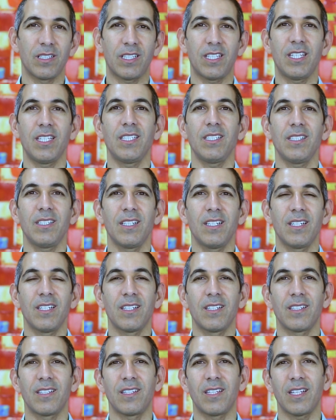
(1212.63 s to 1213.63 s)
key
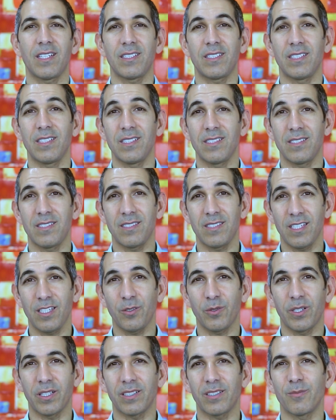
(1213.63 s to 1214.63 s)
that is
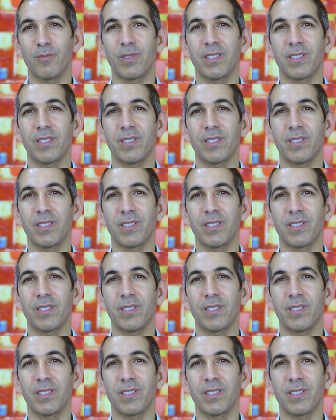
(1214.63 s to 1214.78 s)
secret,